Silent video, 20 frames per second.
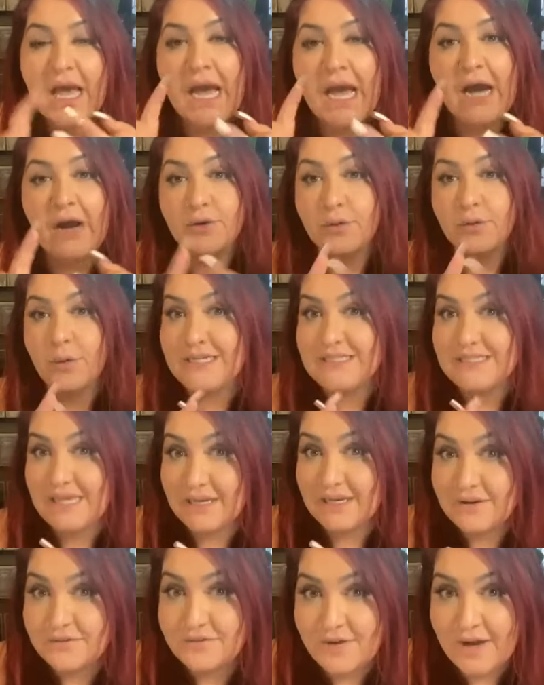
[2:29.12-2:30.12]
how to
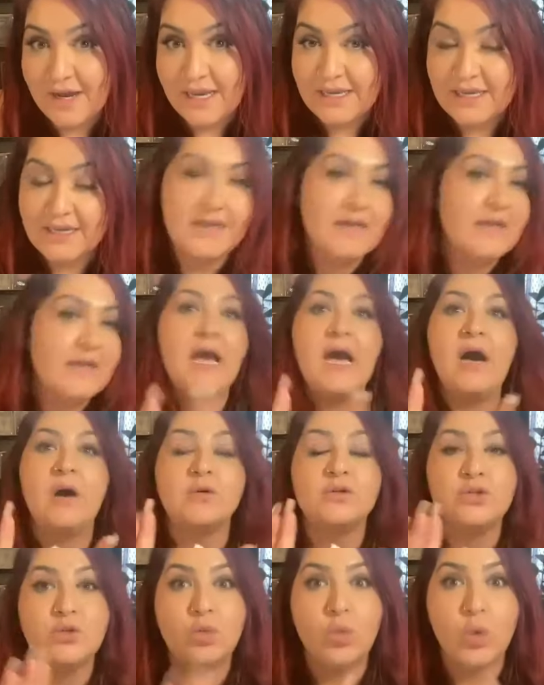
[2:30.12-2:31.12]
identify it, how
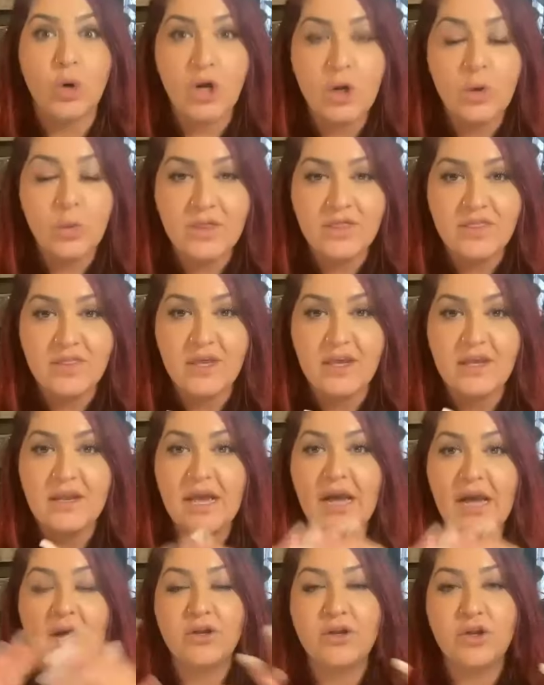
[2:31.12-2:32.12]
to work with it,
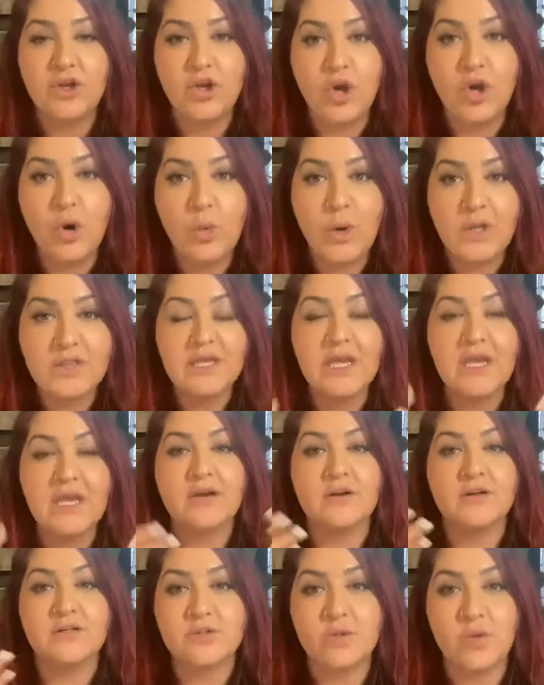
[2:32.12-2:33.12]
how to know what the
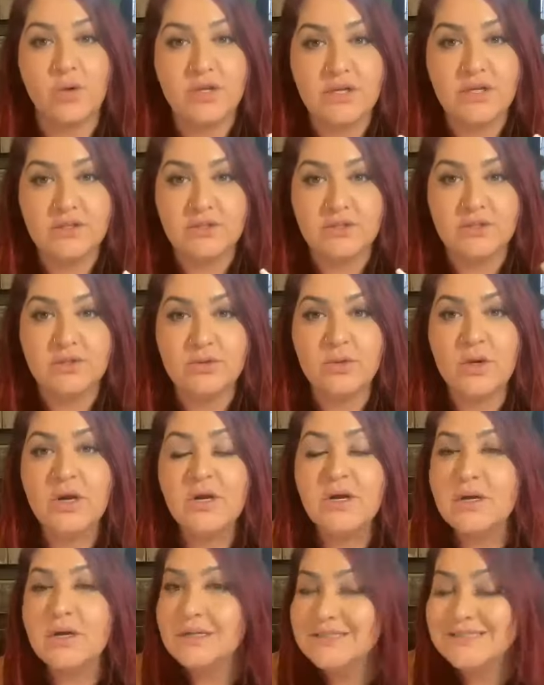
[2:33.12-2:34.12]
hair is going to do.
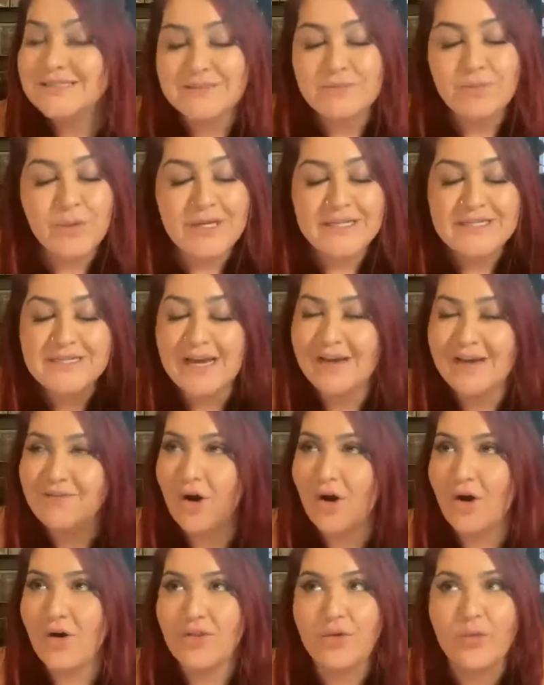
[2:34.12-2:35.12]
We dive
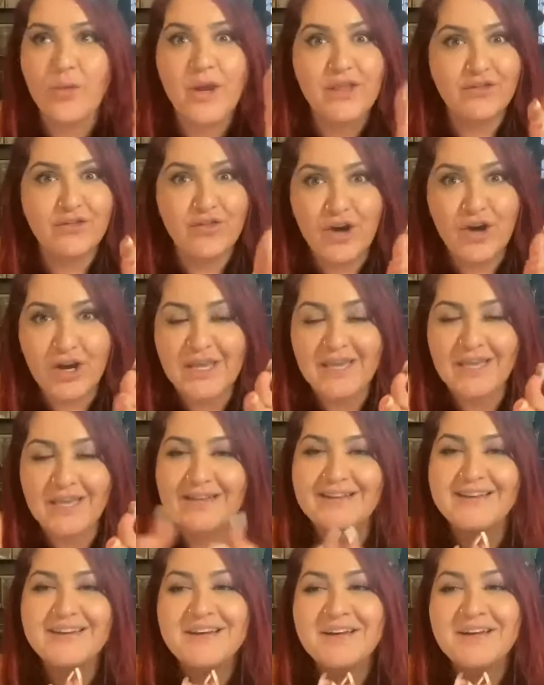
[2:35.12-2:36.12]
all the way the fuck
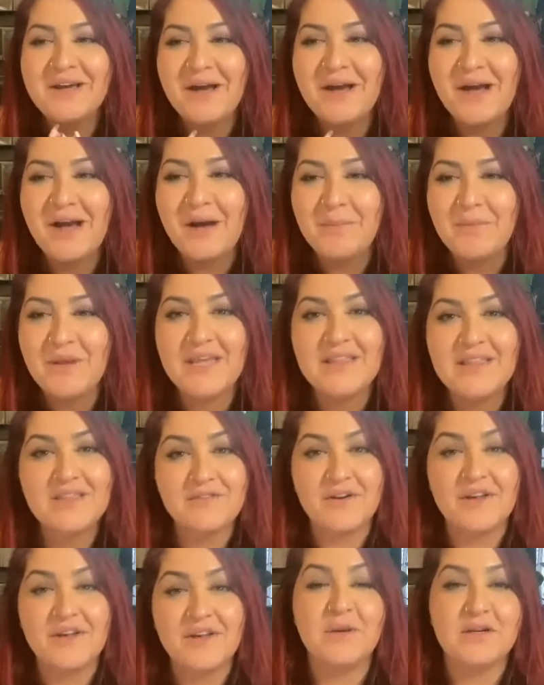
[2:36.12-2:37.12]
in the
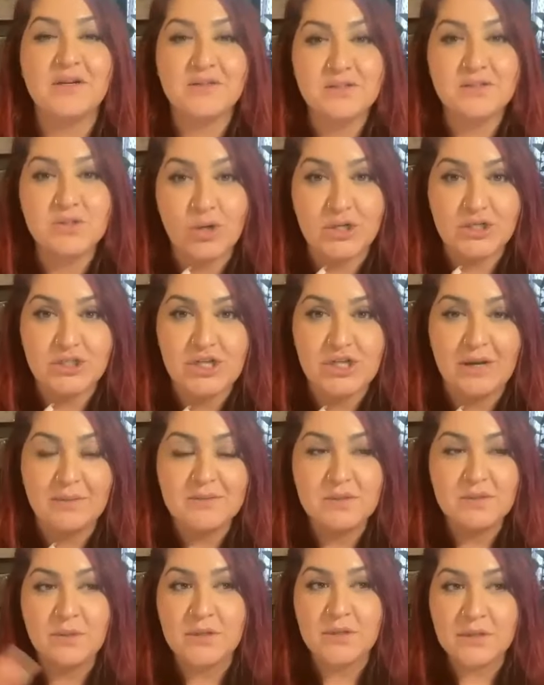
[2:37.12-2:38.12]
fundamentals course shop.
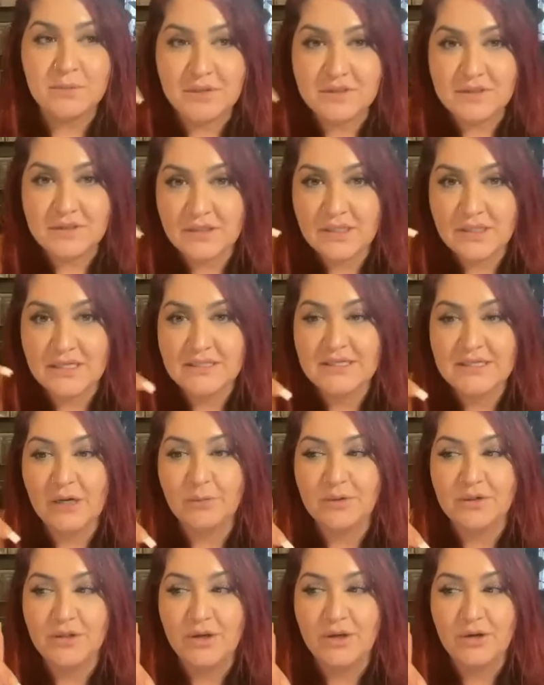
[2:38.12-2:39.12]
So I'm going to put the link down
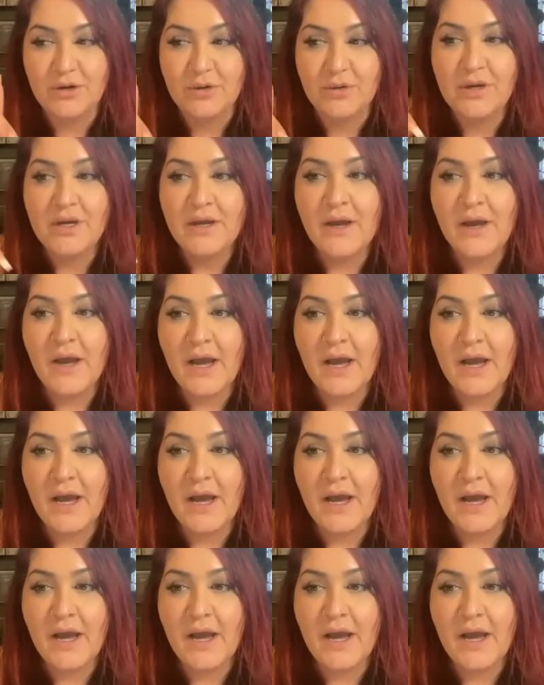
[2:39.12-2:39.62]
below.